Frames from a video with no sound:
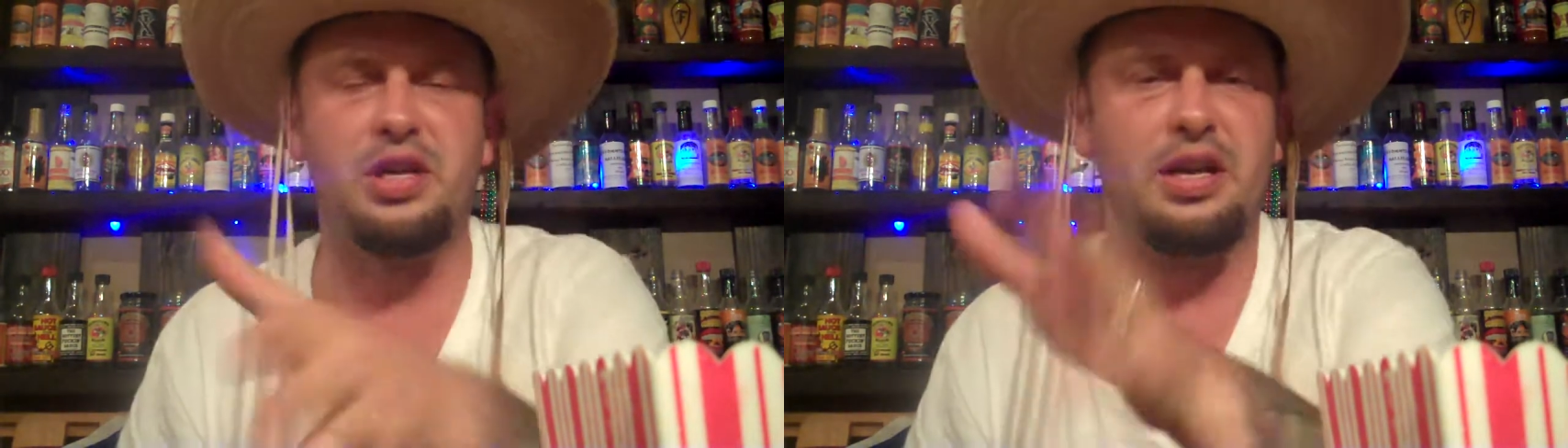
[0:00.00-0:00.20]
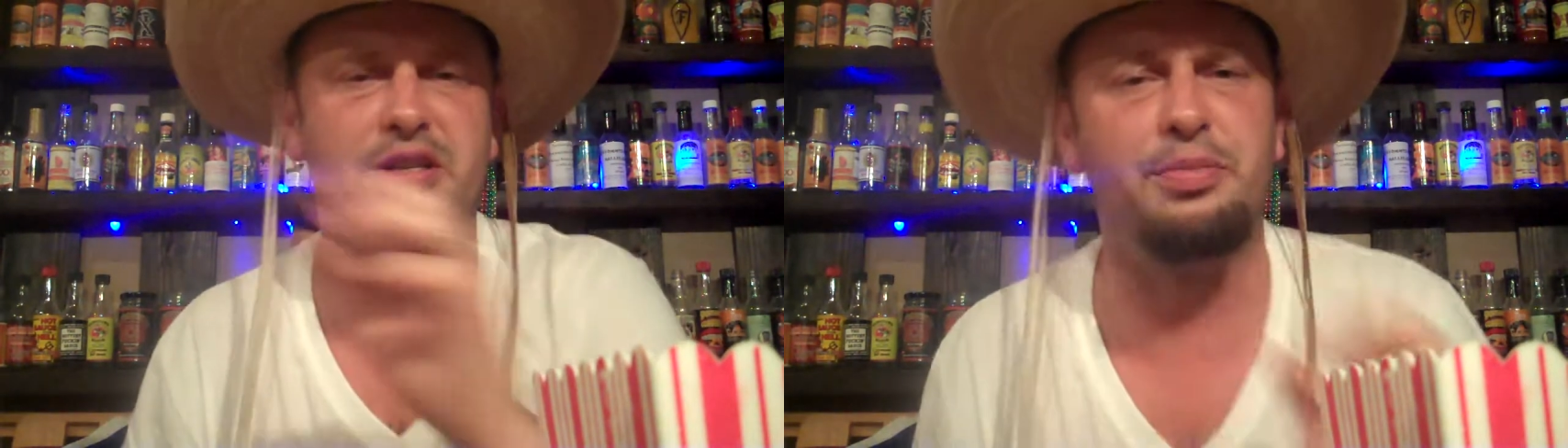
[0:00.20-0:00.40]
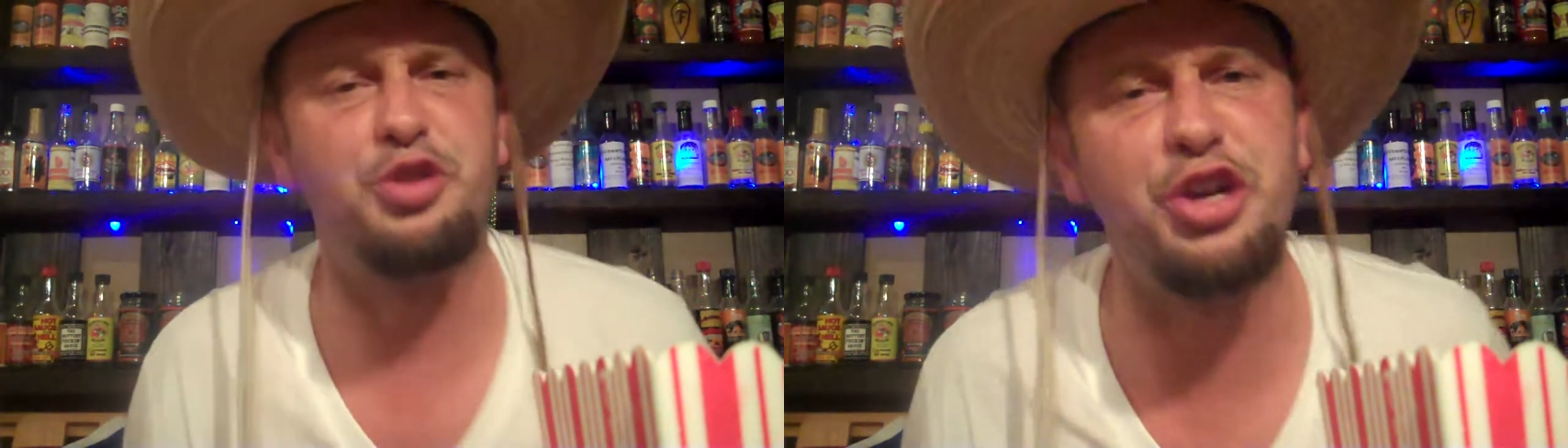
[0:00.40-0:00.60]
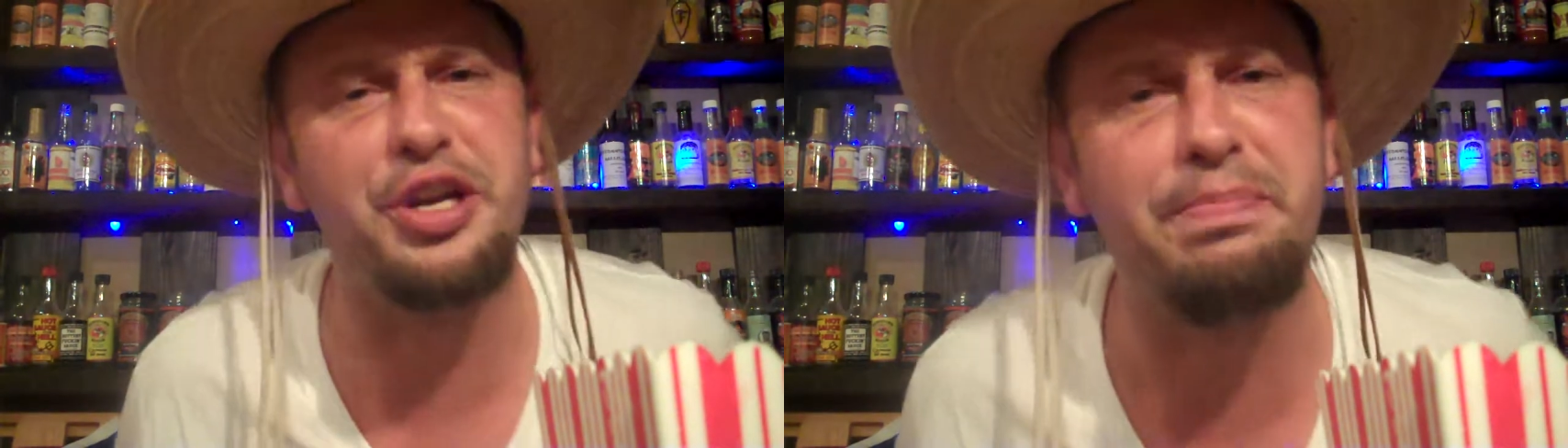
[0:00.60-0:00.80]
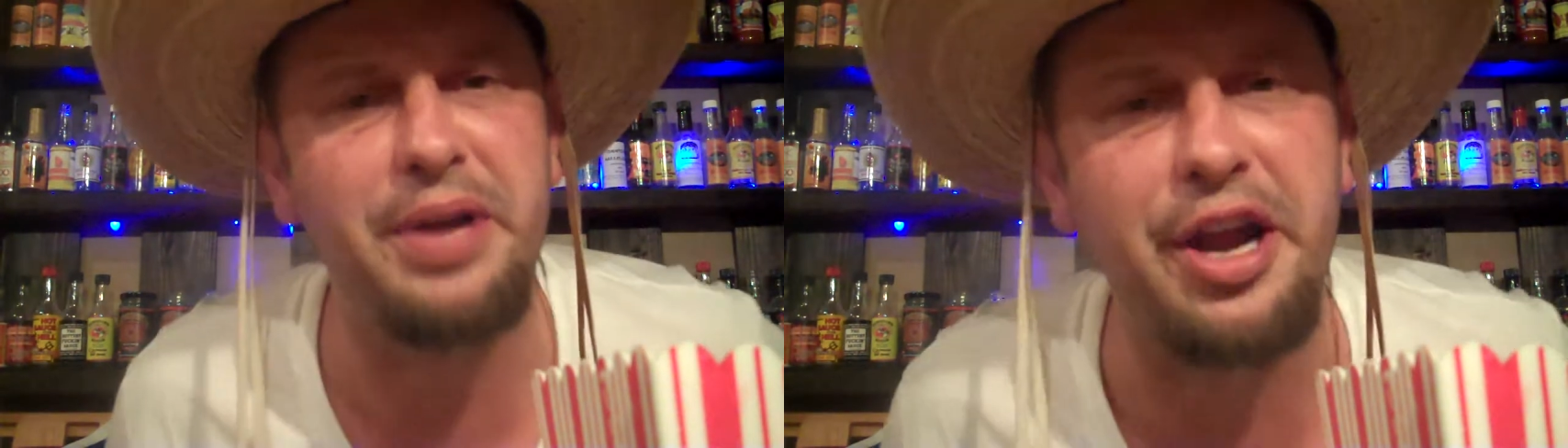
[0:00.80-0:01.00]
unless I'm
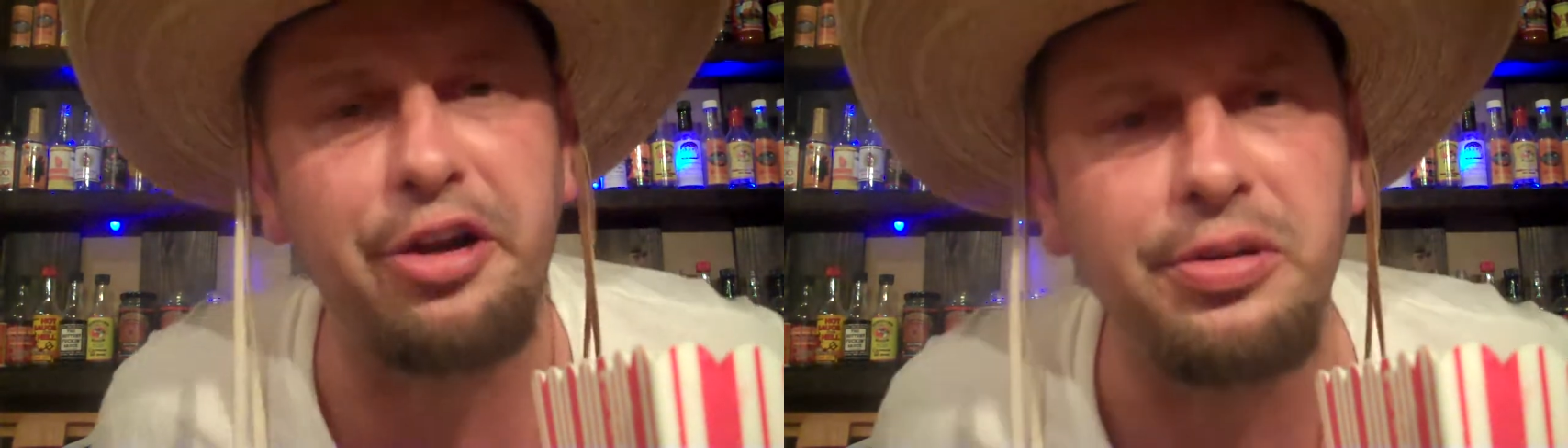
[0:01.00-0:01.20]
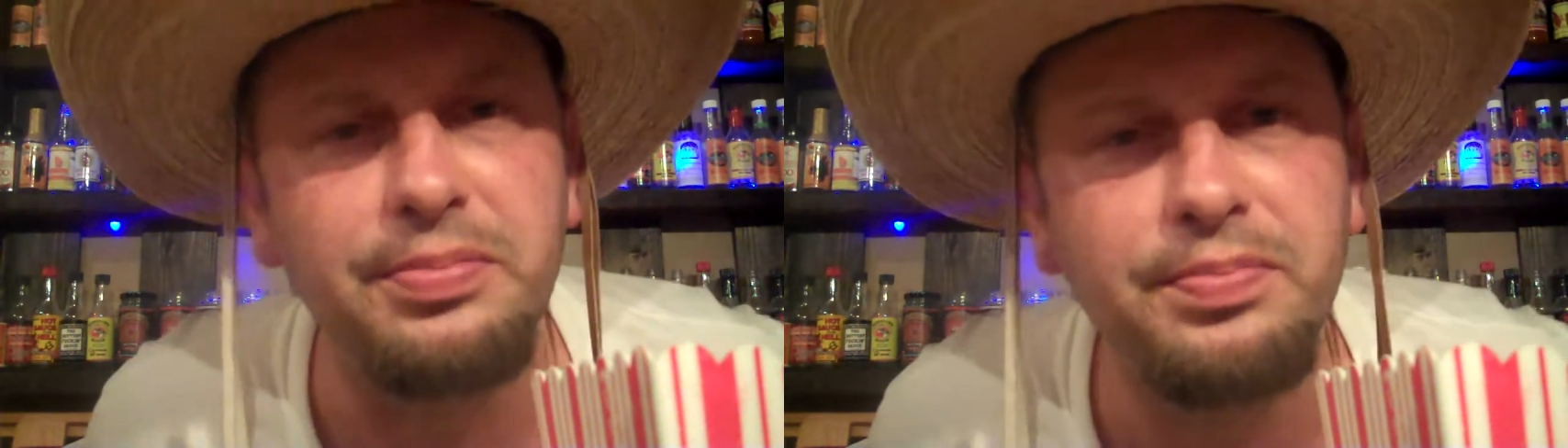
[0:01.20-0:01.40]
drinking beer.